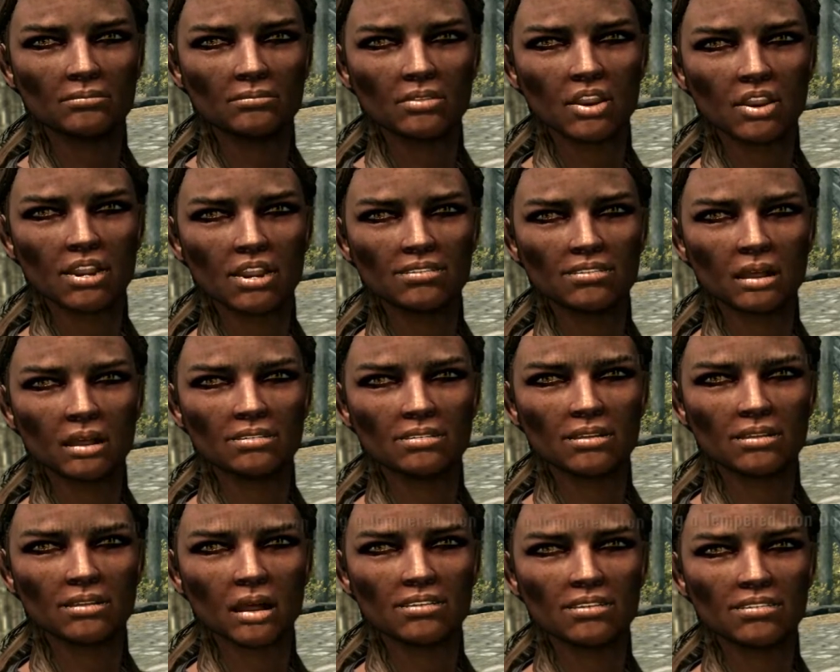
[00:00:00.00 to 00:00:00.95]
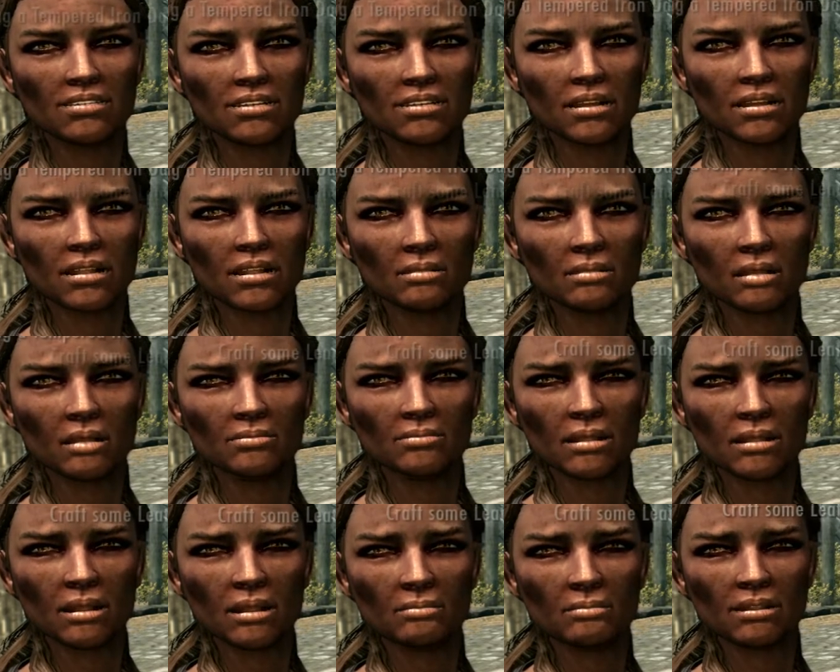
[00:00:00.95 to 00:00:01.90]
This looks good. You put
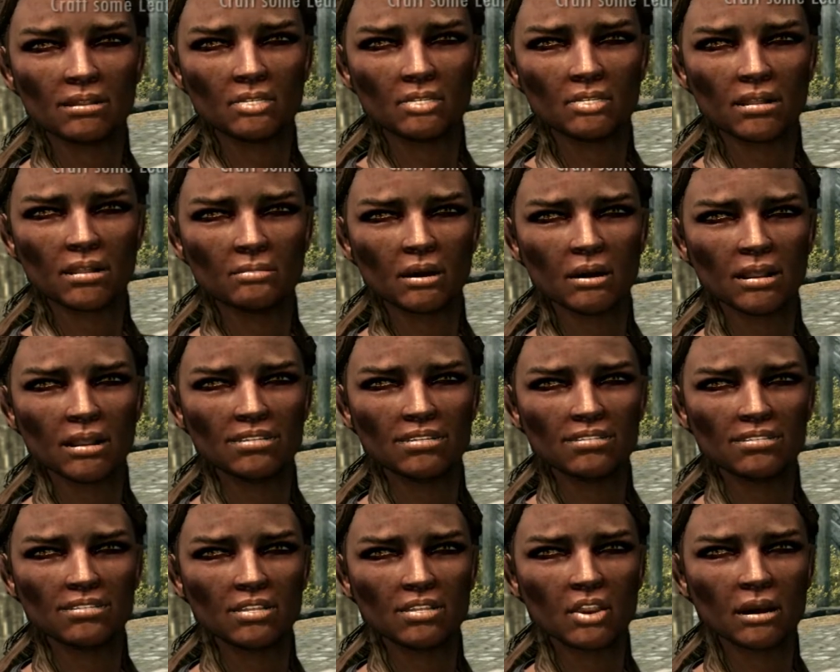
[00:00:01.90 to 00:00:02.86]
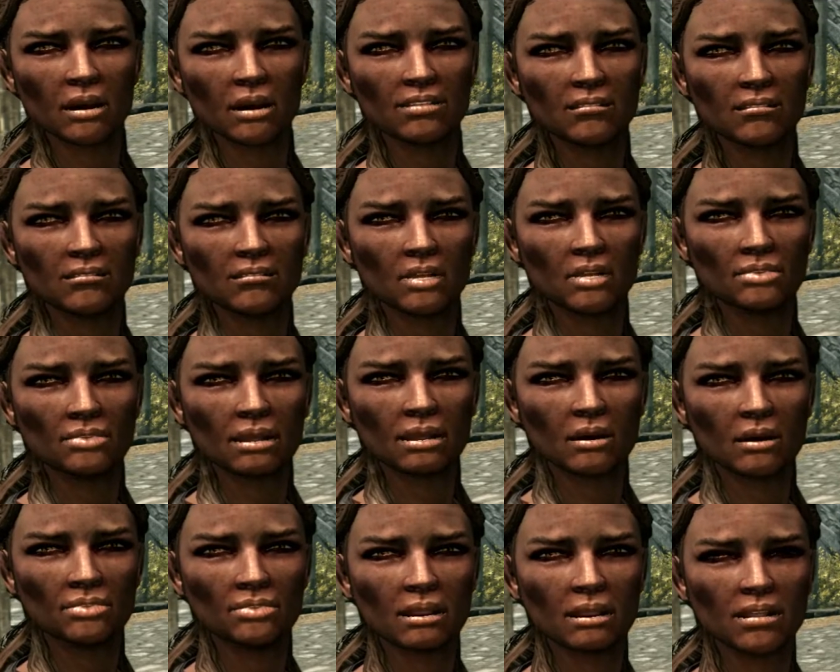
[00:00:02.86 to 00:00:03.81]
time into your blades, they'll serve you well
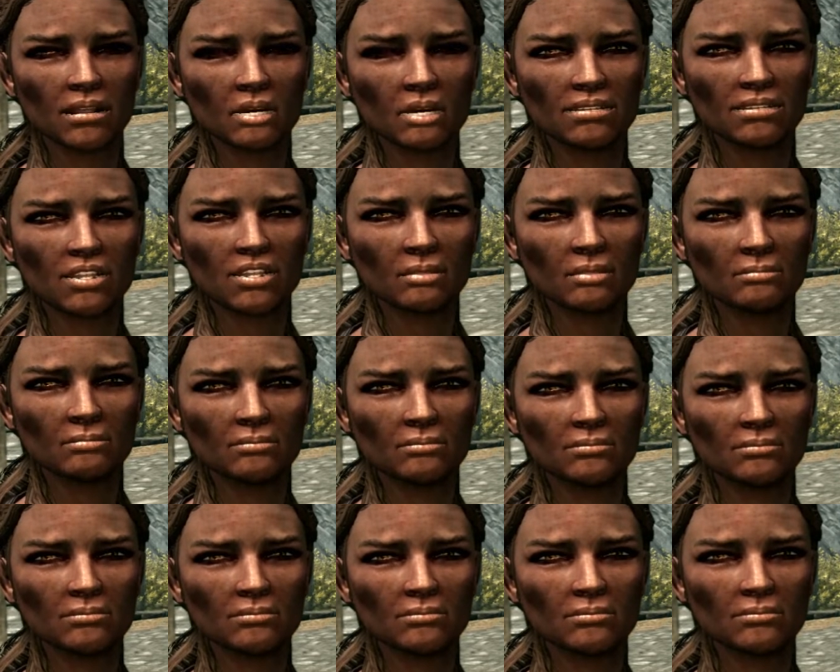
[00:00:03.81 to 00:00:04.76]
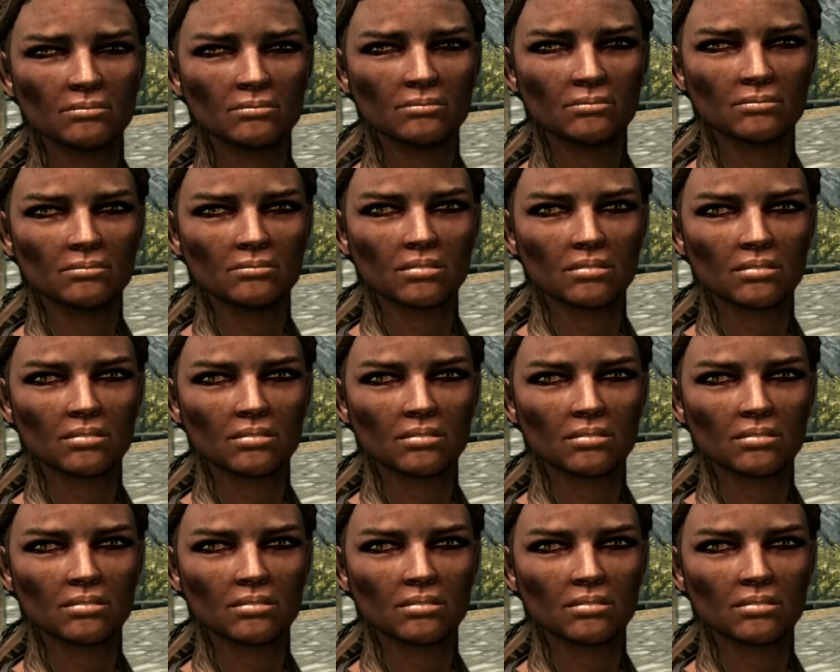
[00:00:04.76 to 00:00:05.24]
when you need them. Craft some leather.